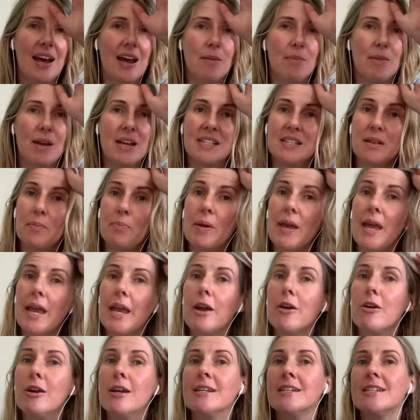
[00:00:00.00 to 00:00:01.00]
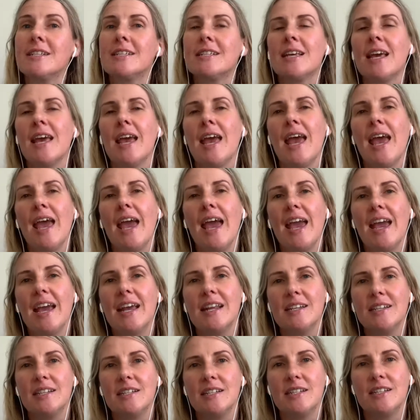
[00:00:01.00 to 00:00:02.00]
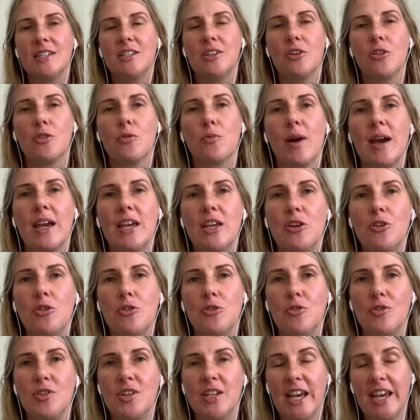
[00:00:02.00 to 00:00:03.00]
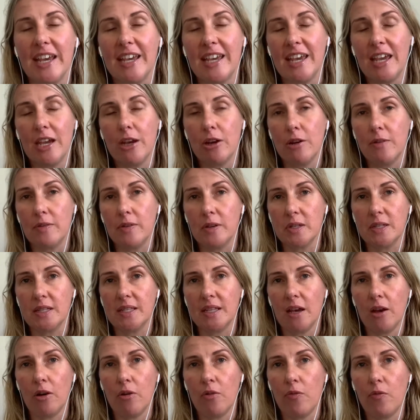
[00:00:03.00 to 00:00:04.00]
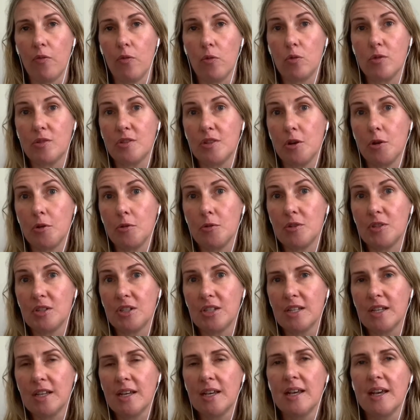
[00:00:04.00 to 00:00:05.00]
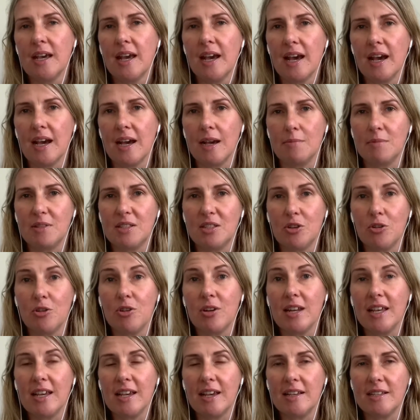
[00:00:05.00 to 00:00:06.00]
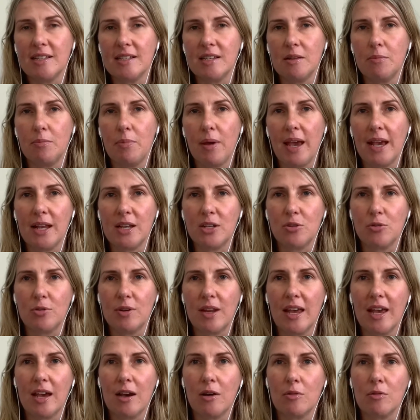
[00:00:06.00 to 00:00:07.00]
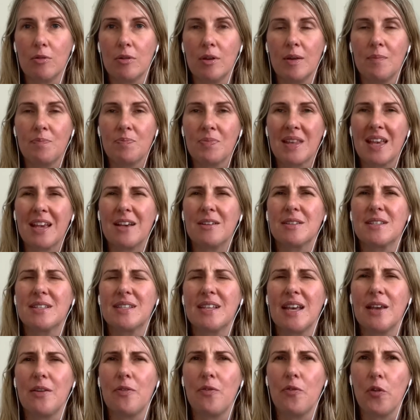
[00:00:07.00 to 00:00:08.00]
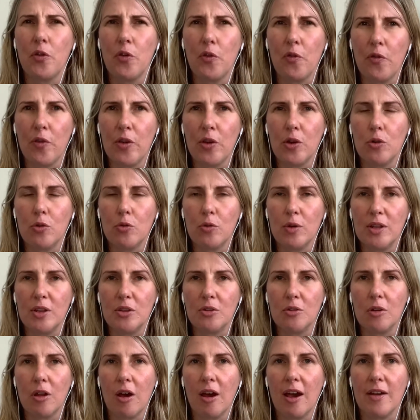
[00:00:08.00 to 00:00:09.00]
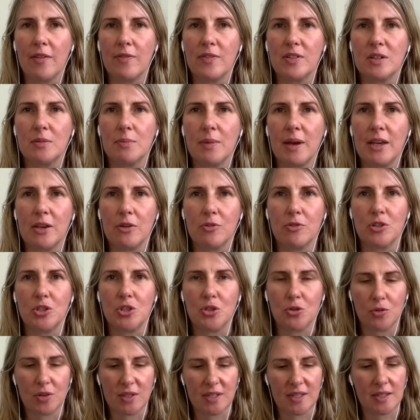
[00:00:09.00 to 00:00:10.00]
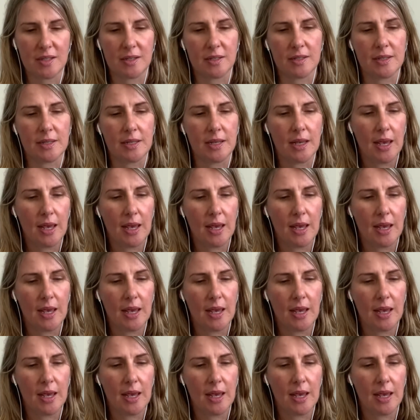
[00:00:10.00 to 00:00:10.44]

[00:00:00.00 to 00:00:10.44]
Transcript: as a parent, and you know, the way you take care of yourself or don't, certainly has an impact on how safe you feel in your life to make good choices.